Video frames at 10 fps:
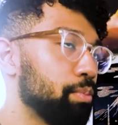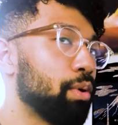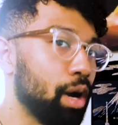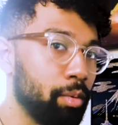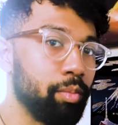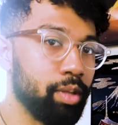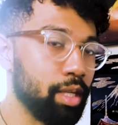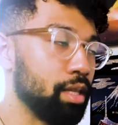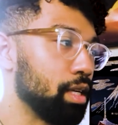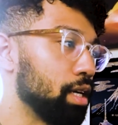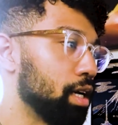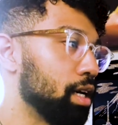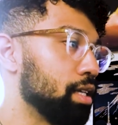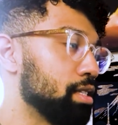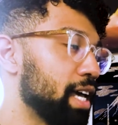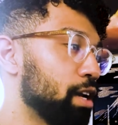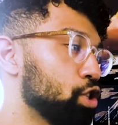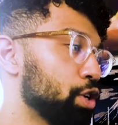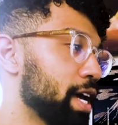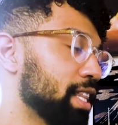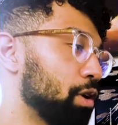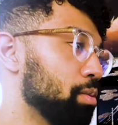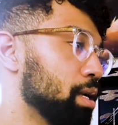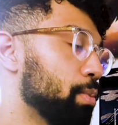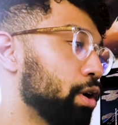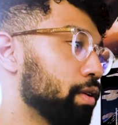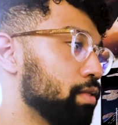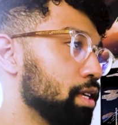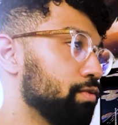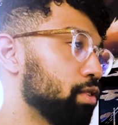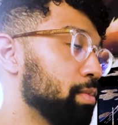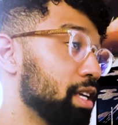probably the title track that will be a part of from